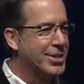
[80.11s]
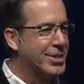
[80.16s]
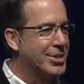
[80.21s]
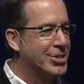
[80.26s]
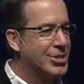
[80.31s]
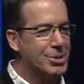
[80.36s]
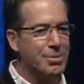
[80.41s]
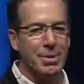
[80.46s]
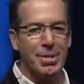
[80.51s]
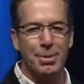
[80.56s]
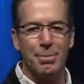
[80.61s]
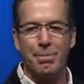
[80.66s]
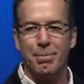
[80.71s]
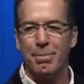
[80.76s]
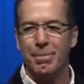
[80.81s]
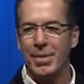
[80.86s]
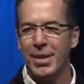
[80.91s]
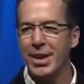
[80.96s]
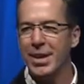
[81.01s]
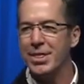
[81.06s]
uh, some of the,
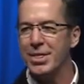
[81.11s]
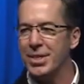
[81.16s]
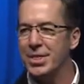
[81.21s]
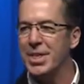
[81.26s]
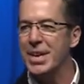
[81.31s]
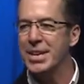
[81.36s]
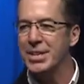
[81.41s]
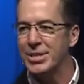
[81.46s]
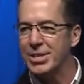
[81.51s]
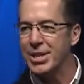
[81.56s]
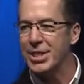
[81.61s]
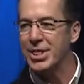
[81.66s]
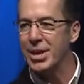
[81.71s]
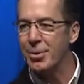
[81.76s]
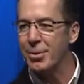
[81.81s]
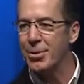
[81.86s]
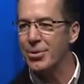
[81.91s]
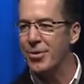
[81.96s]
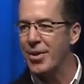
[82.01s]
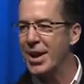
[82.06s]
the things that they
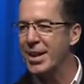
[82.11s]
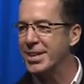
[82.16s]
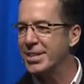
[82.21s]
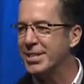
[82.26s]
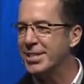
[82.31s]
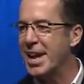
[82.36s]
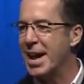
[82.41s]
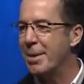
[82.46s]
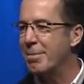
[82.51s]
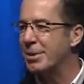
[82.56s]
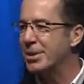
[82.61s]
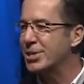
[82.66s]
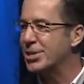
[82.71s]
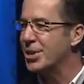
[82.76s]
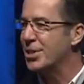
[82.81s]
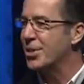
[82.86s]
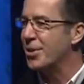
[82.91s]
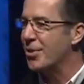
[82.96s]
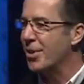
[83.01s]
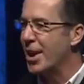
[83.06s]
were trying to establish
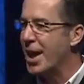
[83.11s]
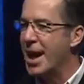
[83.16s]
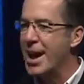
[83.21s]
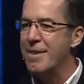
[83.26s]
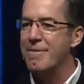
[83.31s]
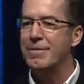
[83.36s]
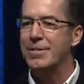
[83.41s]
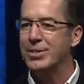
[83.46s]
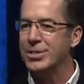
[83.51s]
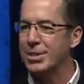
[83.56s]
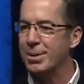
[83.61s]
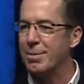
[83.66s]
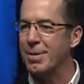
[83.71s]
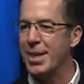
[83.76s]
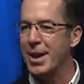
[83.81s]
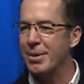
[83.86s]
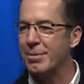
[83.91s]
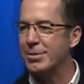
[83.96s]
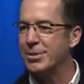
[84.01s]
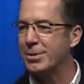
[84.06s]
in their life, and some of
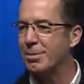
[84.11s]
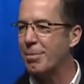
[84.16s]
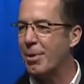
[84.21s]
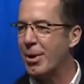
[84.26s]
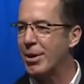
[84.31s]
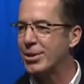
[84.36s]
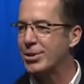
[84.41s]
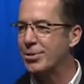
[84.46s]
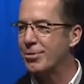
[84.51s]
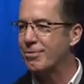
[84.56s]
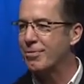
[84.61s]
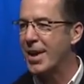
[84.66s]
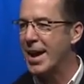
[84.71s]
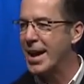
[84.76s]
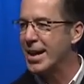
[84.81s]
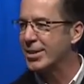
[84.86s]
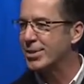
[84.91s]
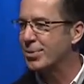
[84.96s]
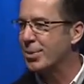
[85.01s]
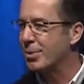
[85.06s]
that was a partial
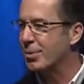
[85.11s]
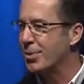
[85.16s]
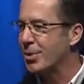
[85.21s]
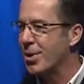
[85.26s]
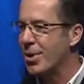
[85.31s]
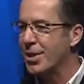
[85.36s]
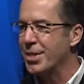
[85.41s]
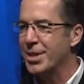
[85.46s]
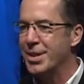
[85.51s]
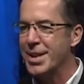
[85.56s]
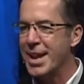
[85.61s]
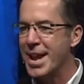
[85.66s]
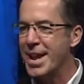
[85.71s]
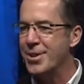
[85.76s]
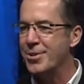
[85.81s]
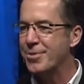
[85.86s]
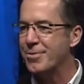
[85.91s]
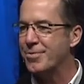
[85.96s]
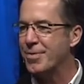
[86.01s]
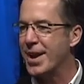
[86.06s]
fast, what we're calling the
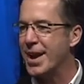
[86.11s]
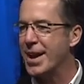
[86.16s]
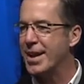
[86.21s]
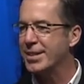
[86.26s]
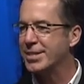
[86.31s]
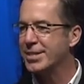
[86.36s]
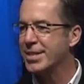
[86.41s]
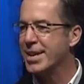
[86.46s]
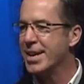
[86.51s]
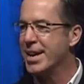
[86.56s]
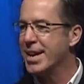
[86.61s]
Daniel fast.